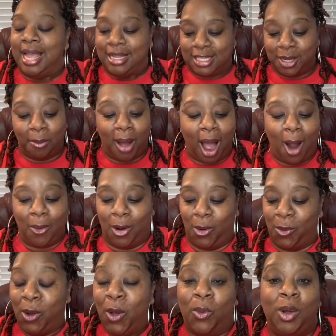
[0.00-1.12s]

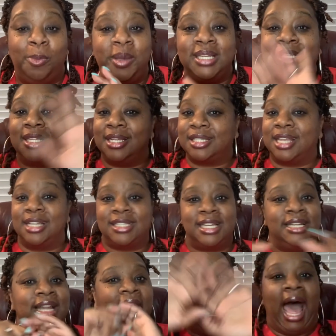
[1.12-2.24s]
Tomorrow, we'll be
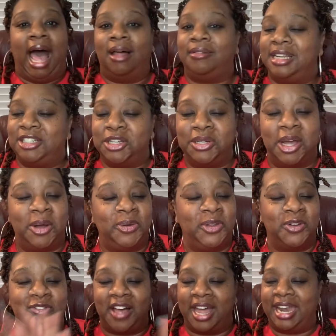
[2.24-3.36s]
discussing, I'll let you know,
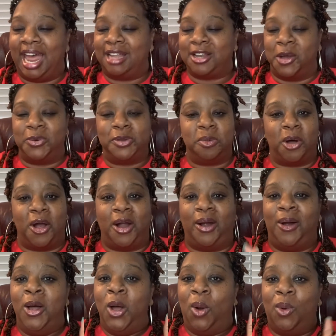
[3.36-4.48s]
you'll find out on tomorrow
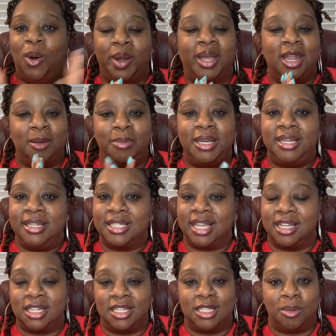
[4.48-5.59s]
what we're going to be
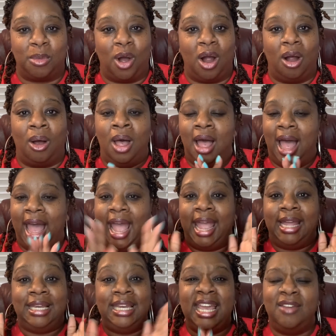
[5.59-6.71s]
discussing tomorrow. Hey,
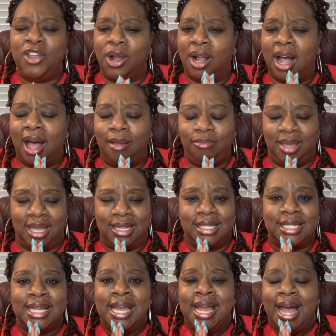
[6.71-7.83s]
leave your
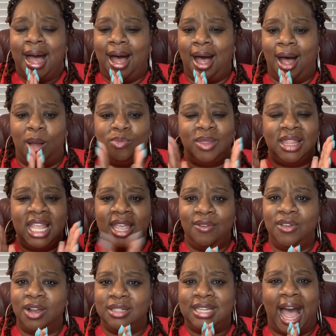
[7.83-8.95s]
comments. Leave
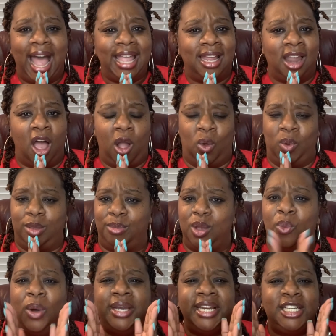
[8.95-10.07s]
your dialogue with me.
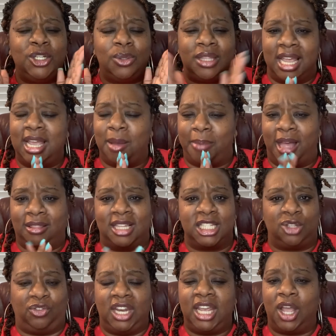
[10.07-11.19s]
What did you think about this
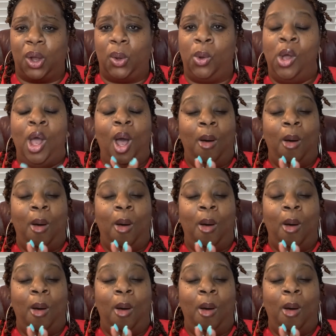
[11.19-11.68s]
video?